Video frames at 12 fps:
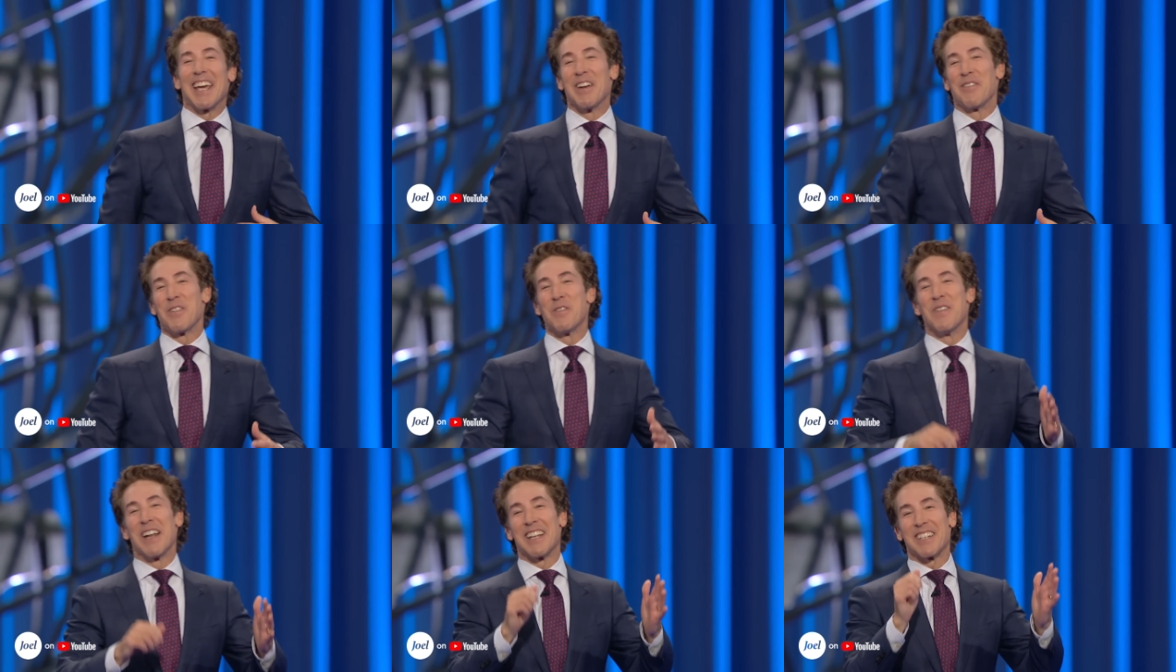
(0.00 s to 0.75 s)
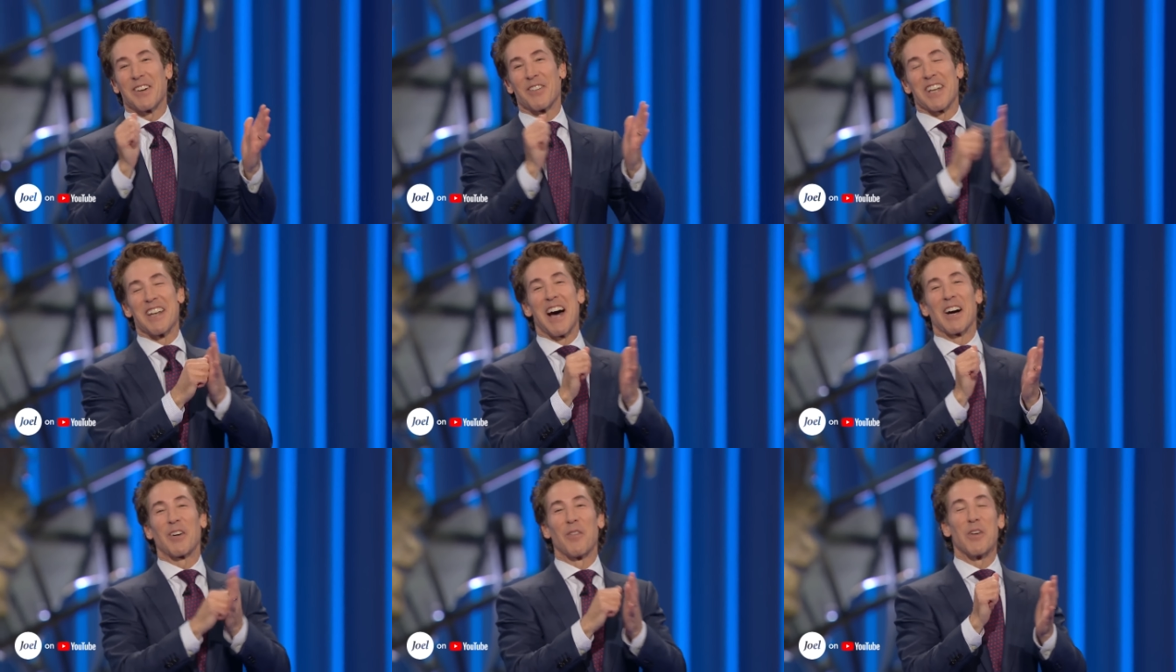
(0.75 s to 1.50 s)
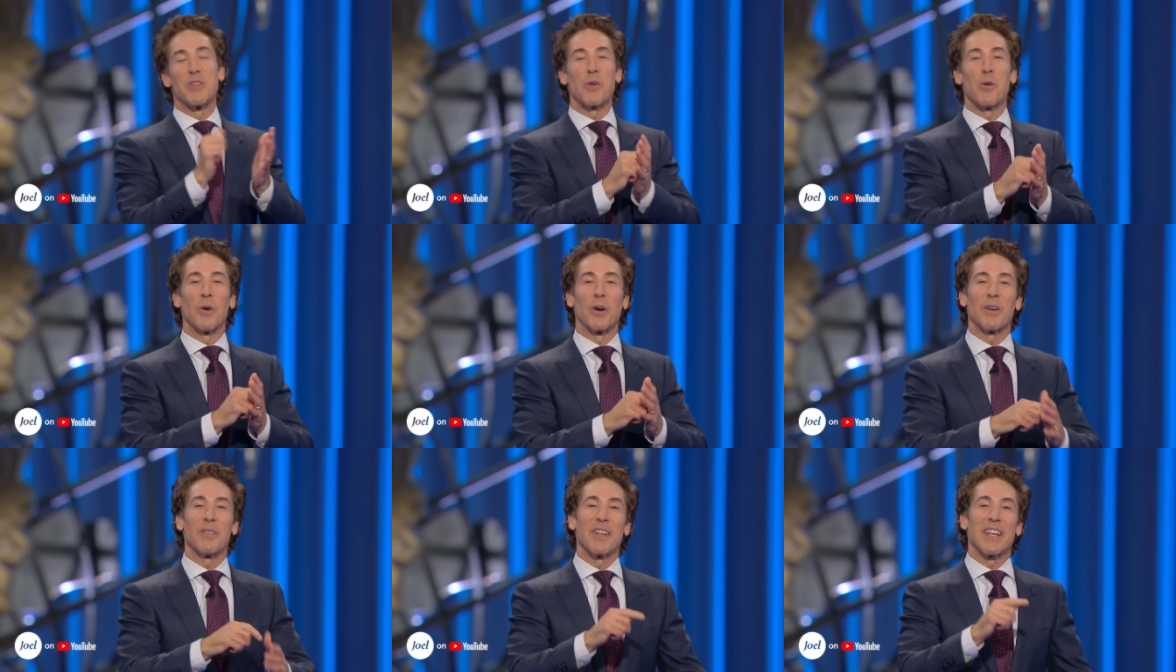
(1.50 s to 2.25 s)
In a few minutes, there was a knock on the
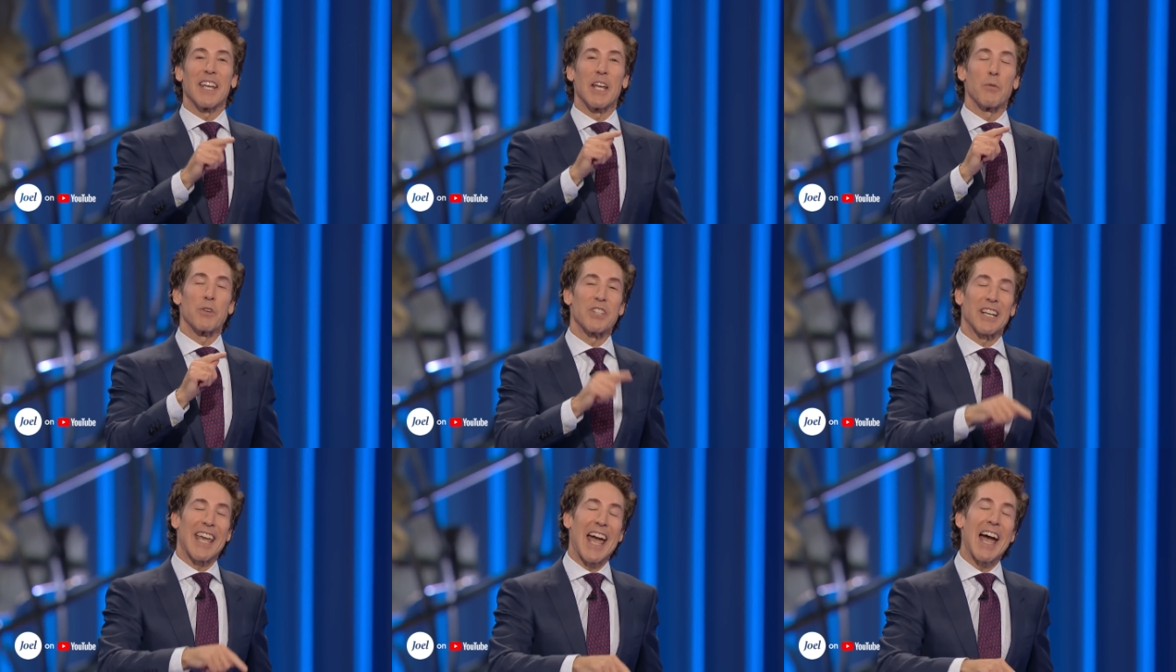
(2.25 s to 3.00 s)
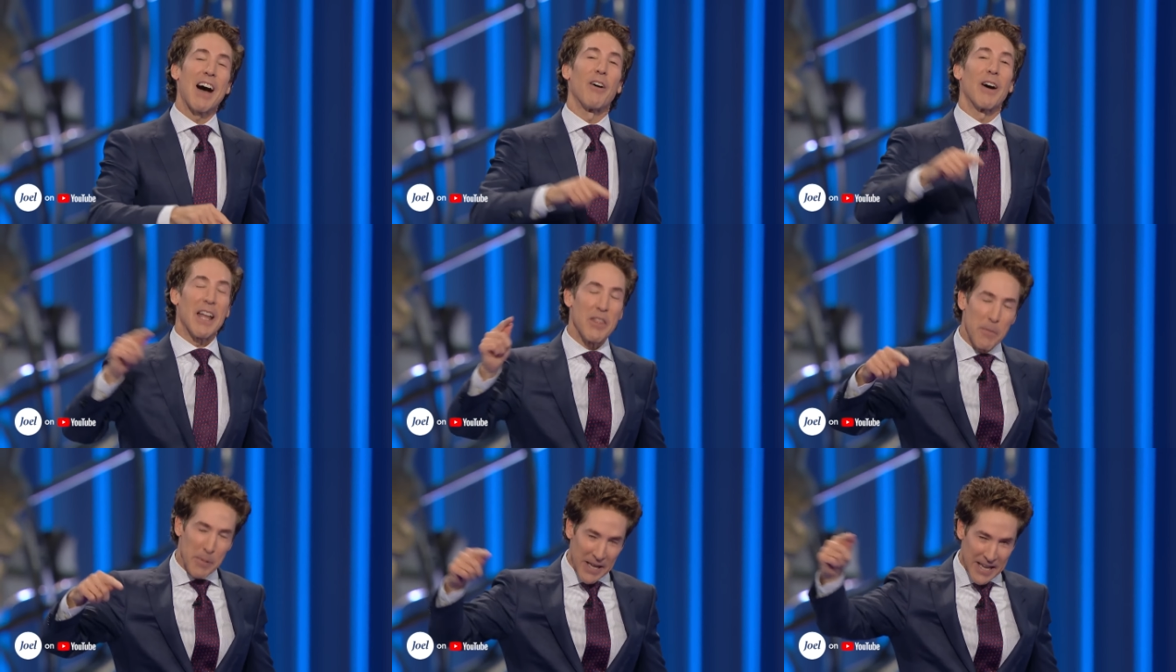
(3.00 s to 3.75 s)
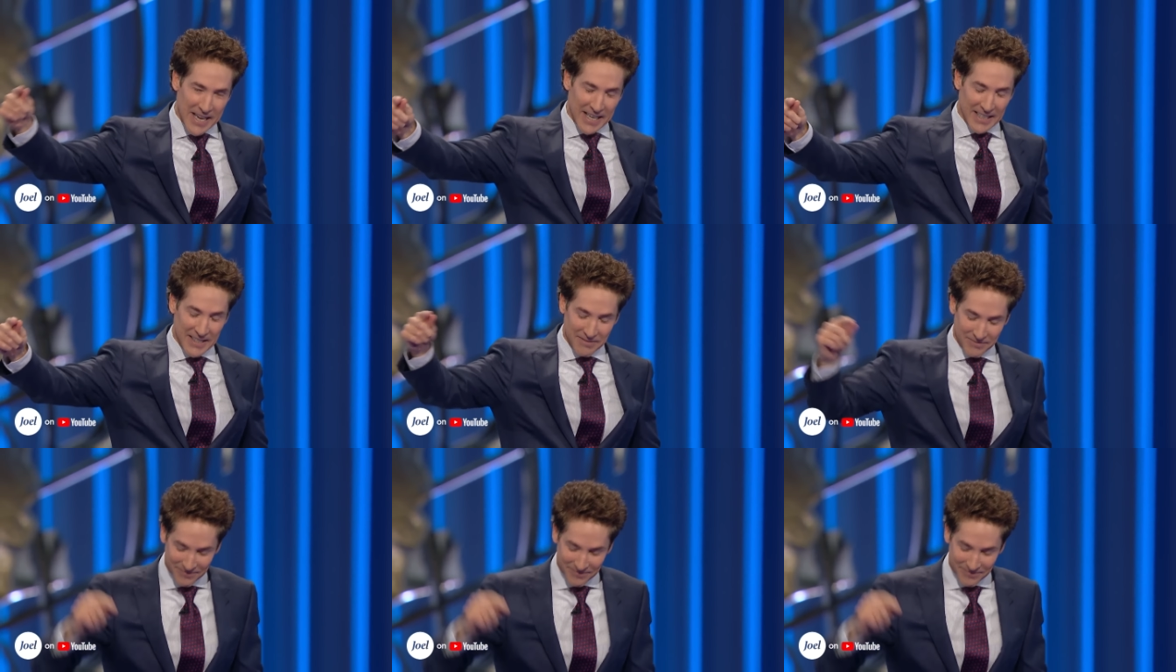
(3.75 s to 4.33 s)
door. It was the cow and the pig.